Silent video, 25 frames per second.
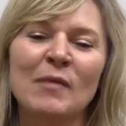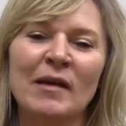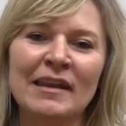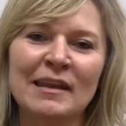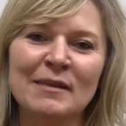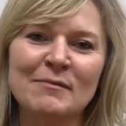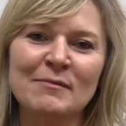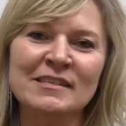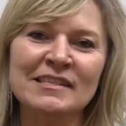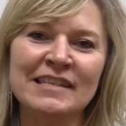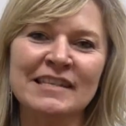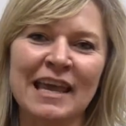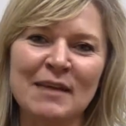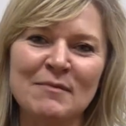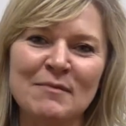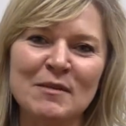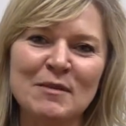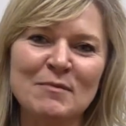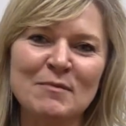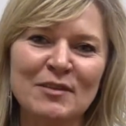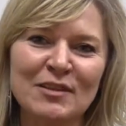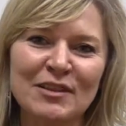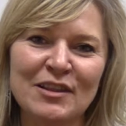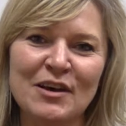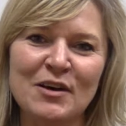name is Amy
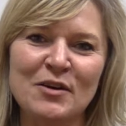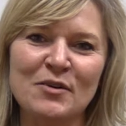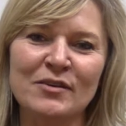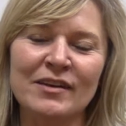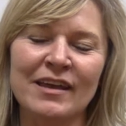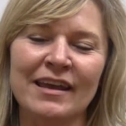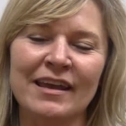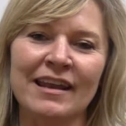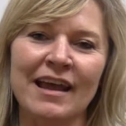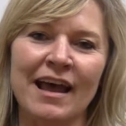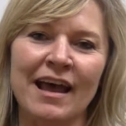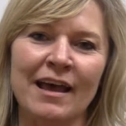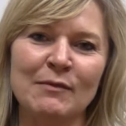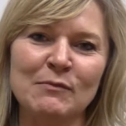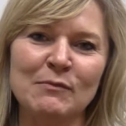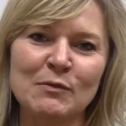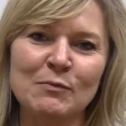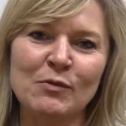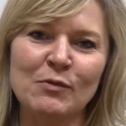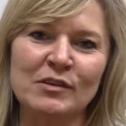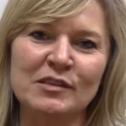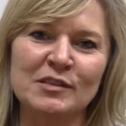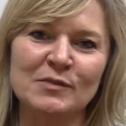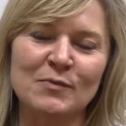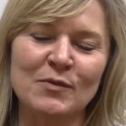Malone, and I'm the
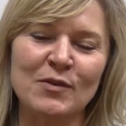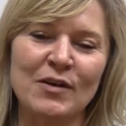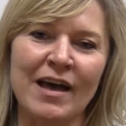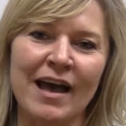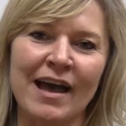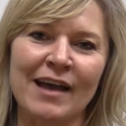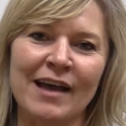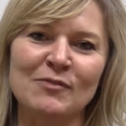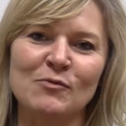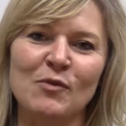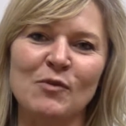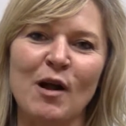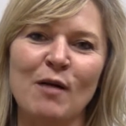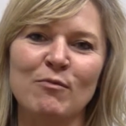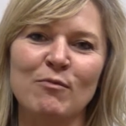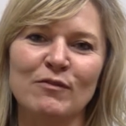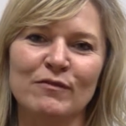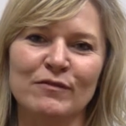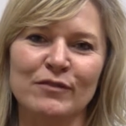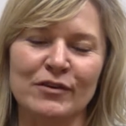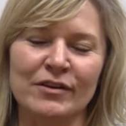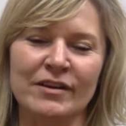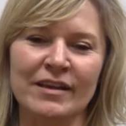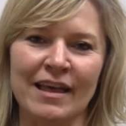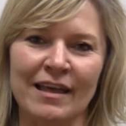principal at Rahe
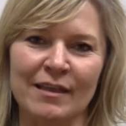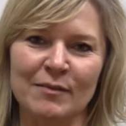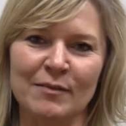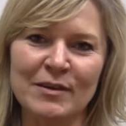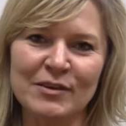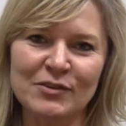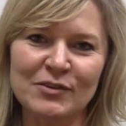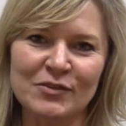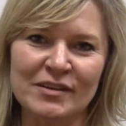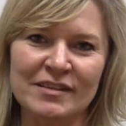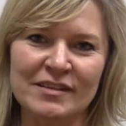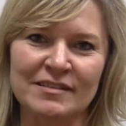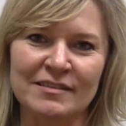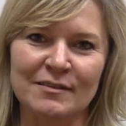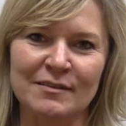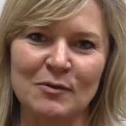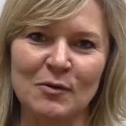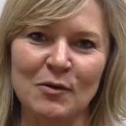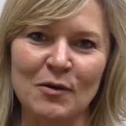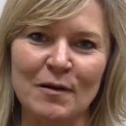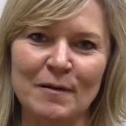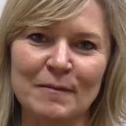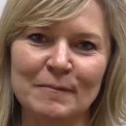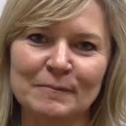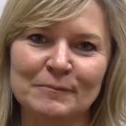Bulverde Elementary
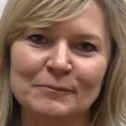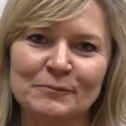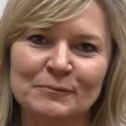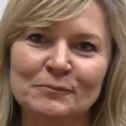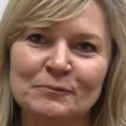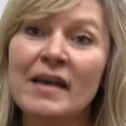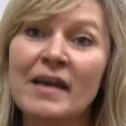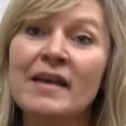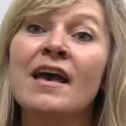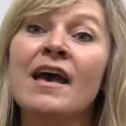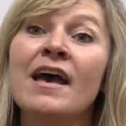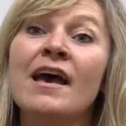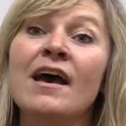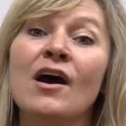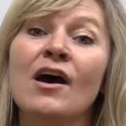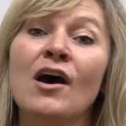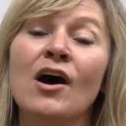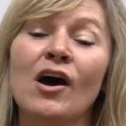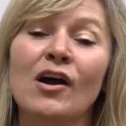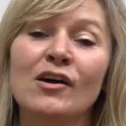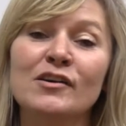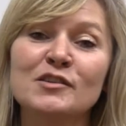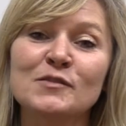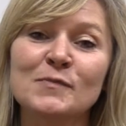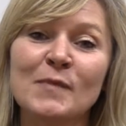School.
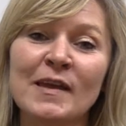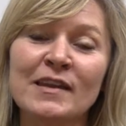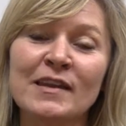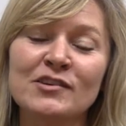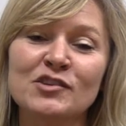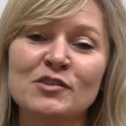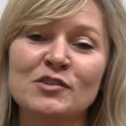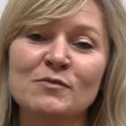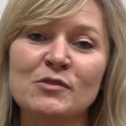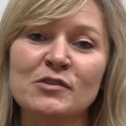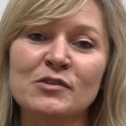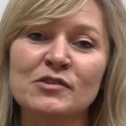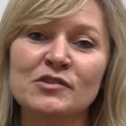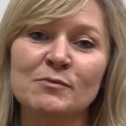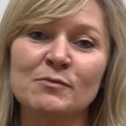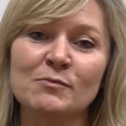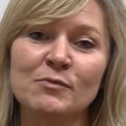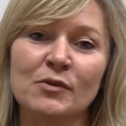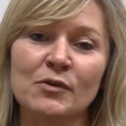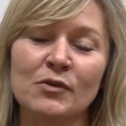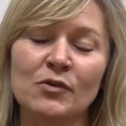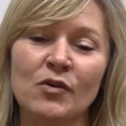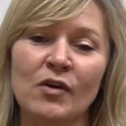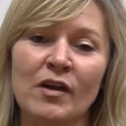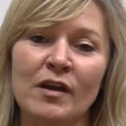Our Spanish immersion
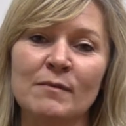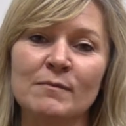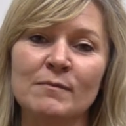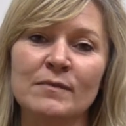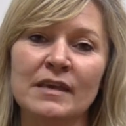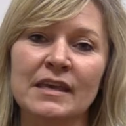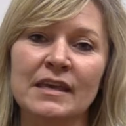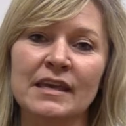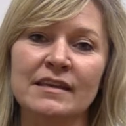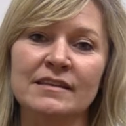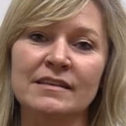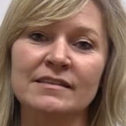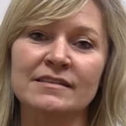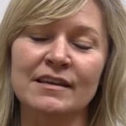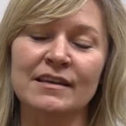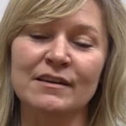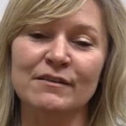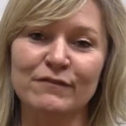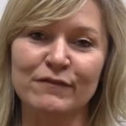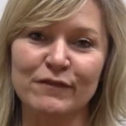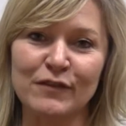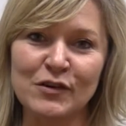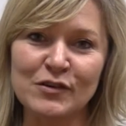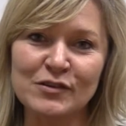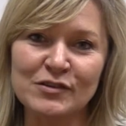program begins in
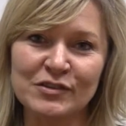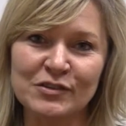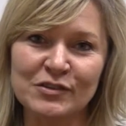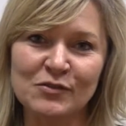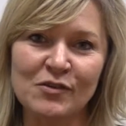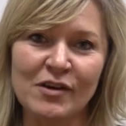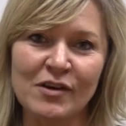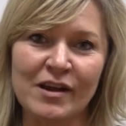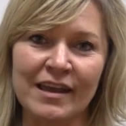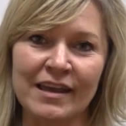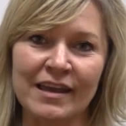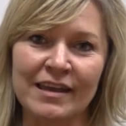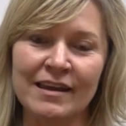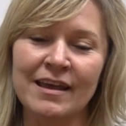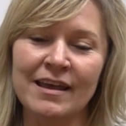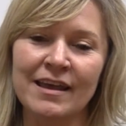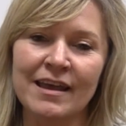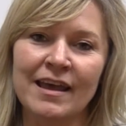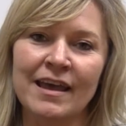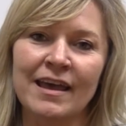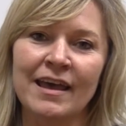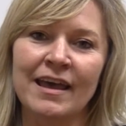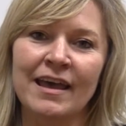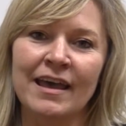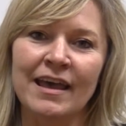first grade,
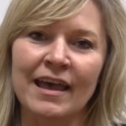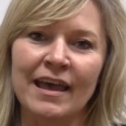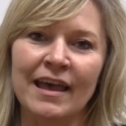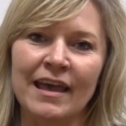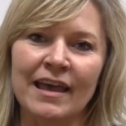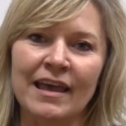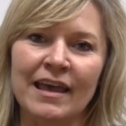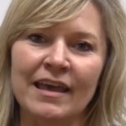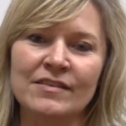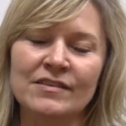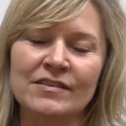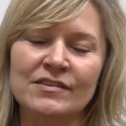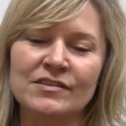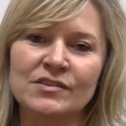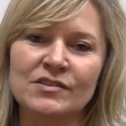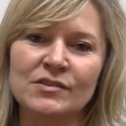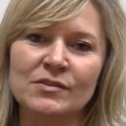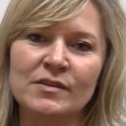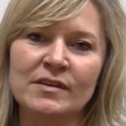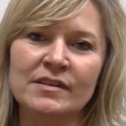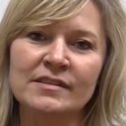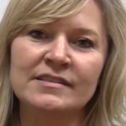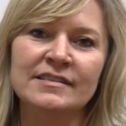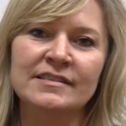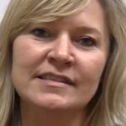and the
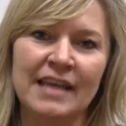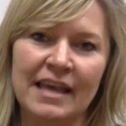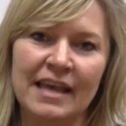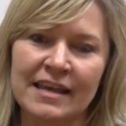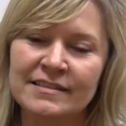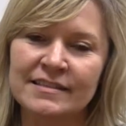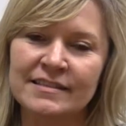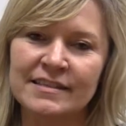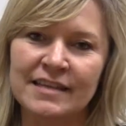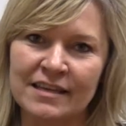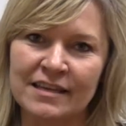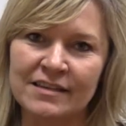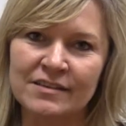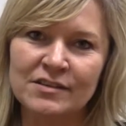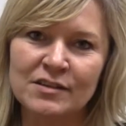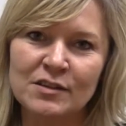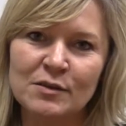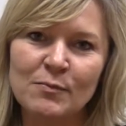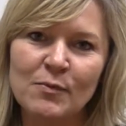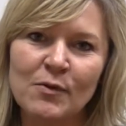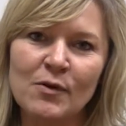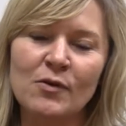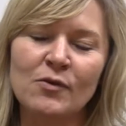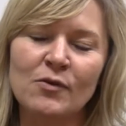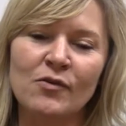students test into the
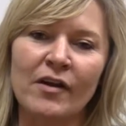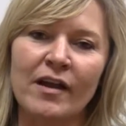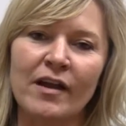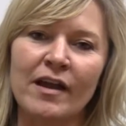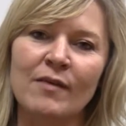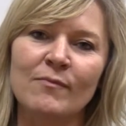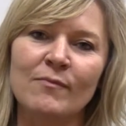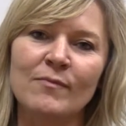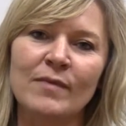program,